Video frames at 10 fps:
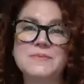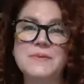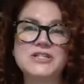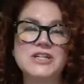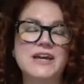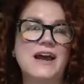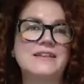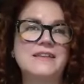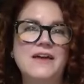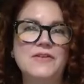especially I
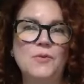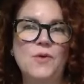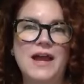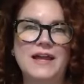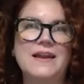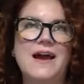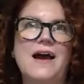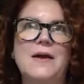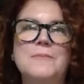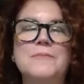love it when
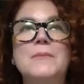um,